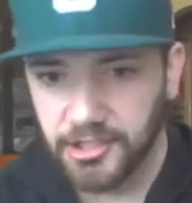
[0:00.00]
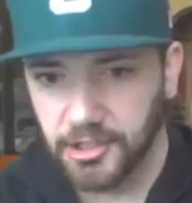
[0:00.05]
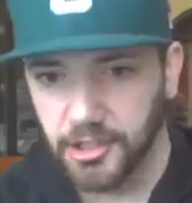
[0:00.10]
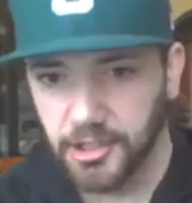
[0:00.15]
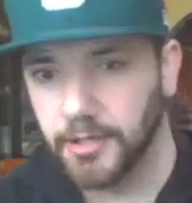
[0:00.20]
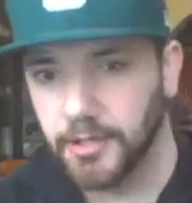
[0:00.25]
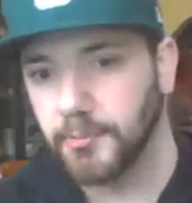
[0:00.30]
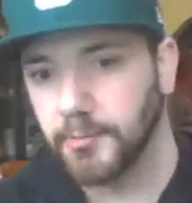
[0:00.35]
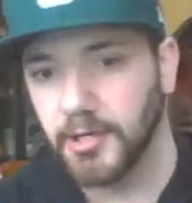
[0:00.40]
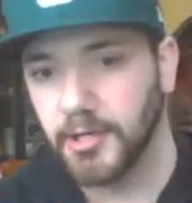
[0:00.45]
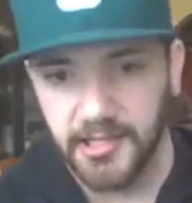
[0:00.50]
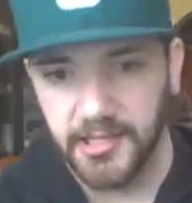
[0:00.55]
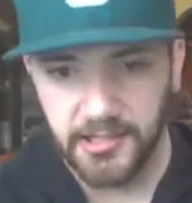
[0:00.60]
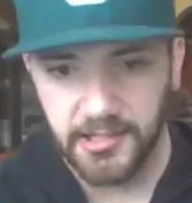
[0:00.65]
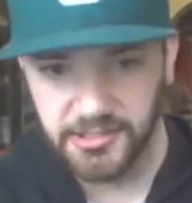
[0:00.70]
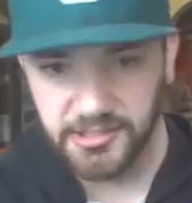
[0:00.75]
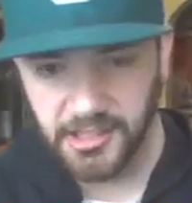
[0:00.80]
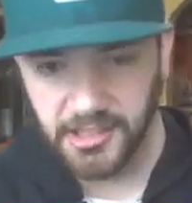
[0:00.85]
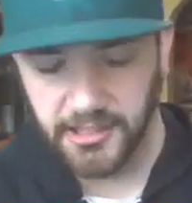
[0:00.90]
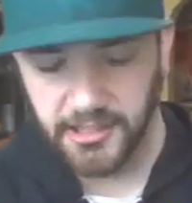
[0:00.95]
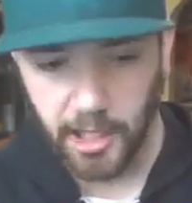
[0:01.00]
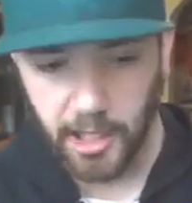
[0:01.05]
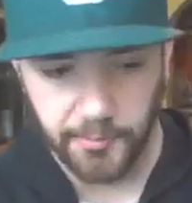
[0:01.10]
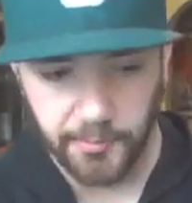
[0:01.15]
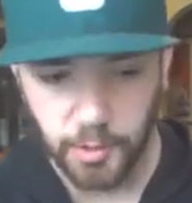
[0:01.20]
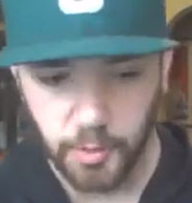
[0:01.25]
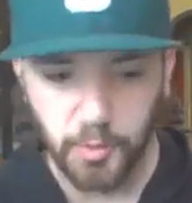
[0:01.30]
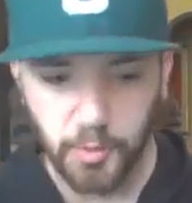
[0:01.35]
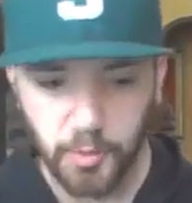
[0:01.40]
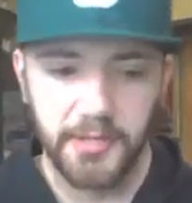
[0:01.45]
And not that any kid you're going to
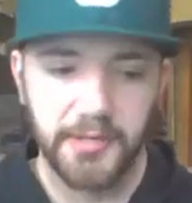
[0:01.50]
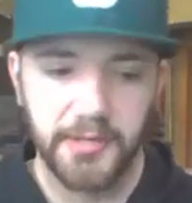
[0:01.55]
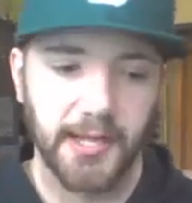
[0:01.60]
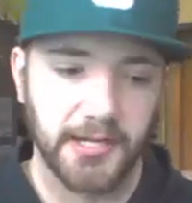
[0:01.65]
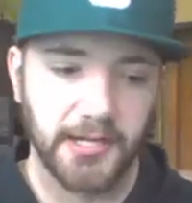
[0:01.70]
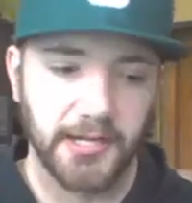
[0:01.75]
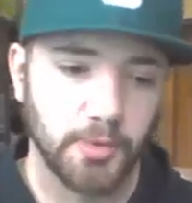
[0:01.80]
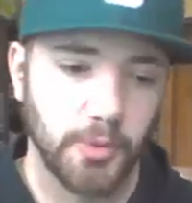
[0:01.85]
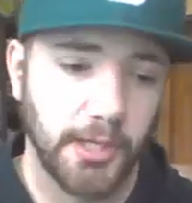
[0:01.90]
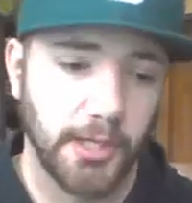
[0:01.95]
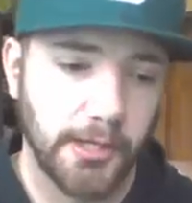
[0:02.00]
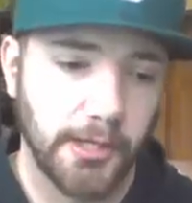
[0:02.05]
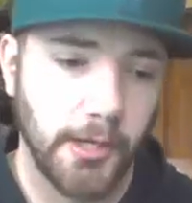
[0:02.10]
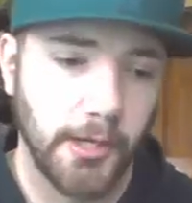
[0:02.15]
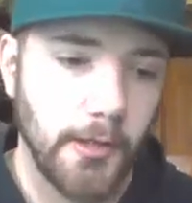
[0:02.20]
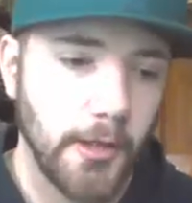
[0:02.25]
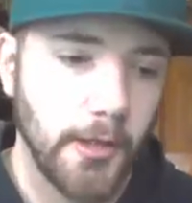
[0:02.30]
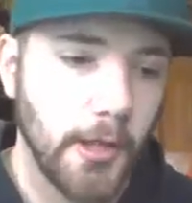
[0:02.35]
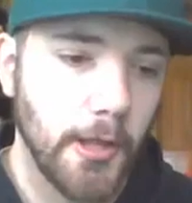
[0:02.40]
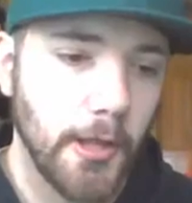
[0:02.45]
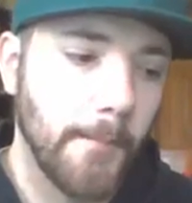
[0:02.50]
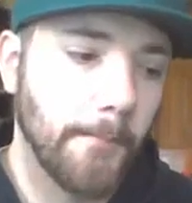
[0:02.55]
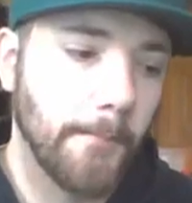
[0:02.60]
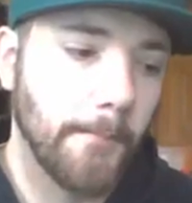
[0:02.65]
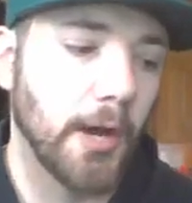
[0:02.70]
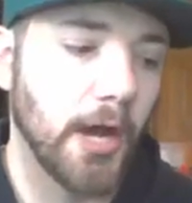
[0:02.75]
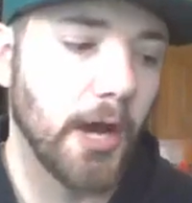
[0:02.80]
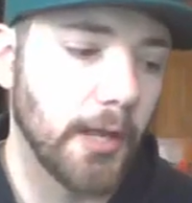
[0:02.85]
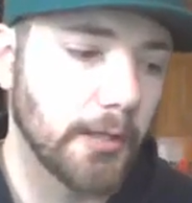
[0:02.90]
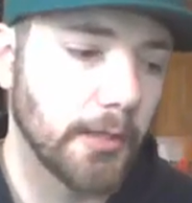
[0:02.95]
bring in is going to help you win
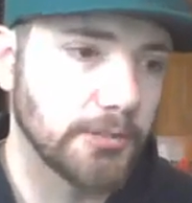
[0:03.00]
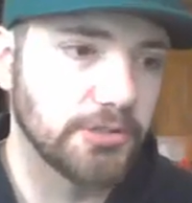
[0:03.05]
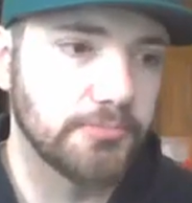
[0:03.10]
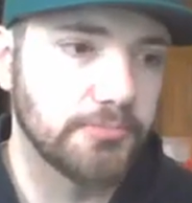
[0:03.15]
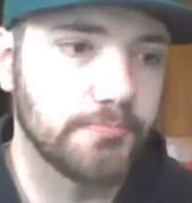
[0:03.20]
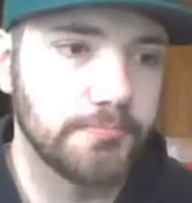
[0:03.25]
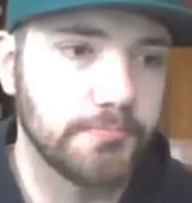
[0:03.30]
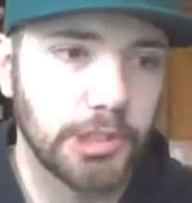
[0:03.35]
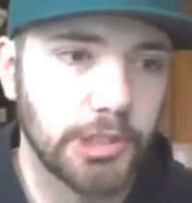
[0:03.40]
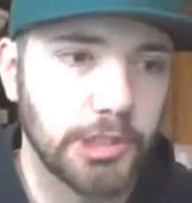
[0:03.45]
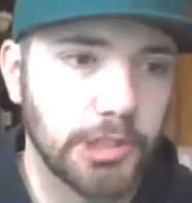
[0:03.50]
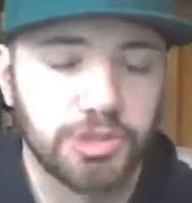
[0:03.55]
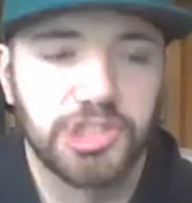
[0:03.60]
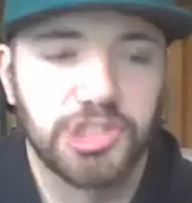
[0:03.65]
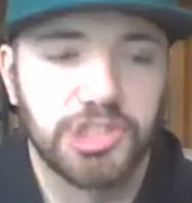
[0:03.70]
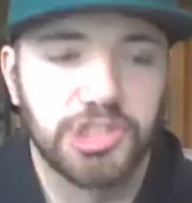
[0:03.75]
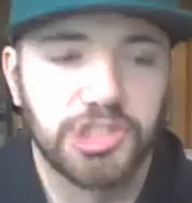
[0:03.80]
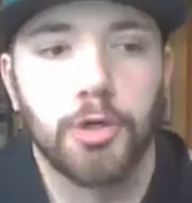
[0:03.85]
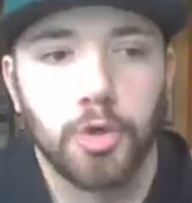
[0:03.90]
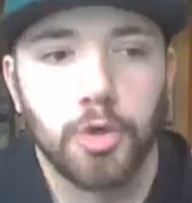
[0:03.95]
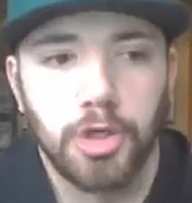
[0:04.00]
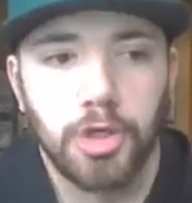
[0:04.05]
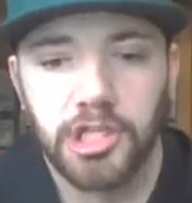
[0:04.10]
next week, but